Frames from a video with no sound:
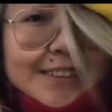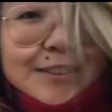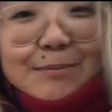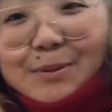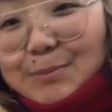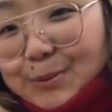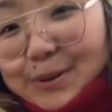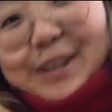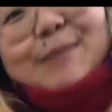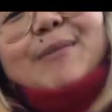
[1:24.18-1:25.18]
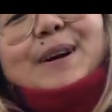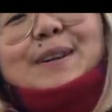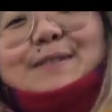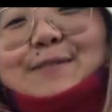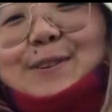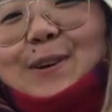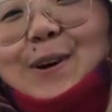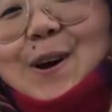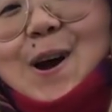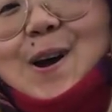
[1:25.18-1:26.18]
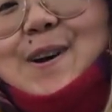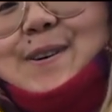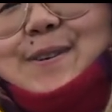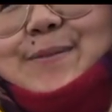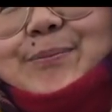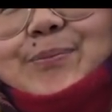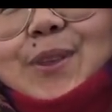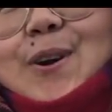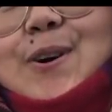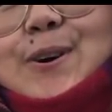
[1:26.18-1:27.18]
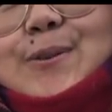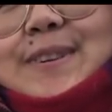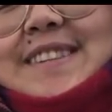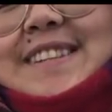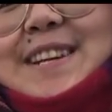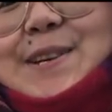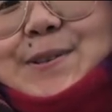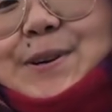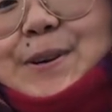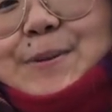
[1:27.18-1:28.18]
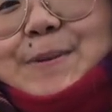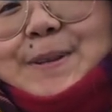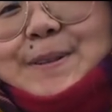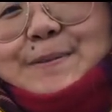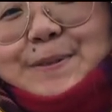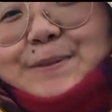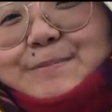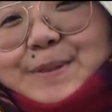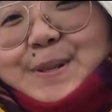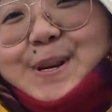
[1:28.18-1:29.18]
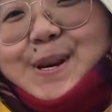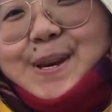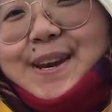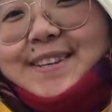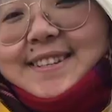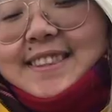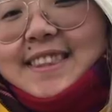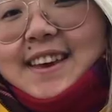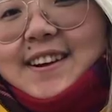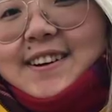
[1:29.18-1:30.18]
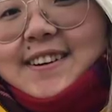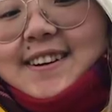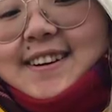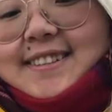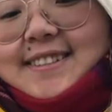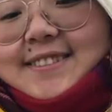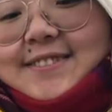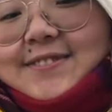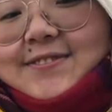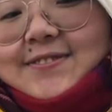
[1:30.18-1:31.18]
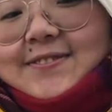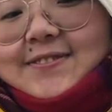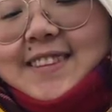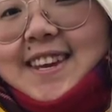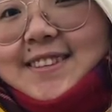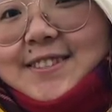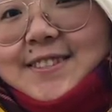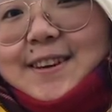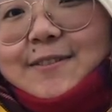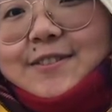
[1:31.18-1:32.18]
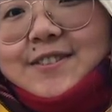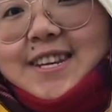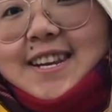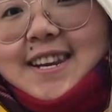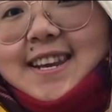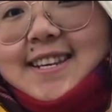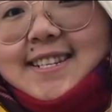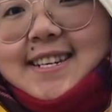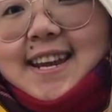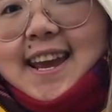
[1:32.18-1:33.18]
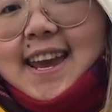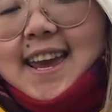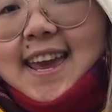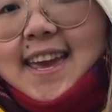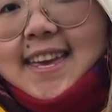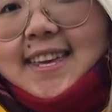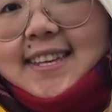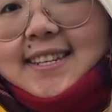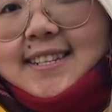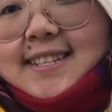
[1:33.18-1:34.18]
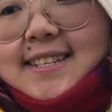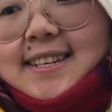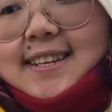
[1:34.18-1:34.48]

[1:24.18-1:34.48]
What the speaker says: there's some people walking by and I feel awkward sitting here talking to myself, so I'm gonna end it there. Yeah, just after knit night today, and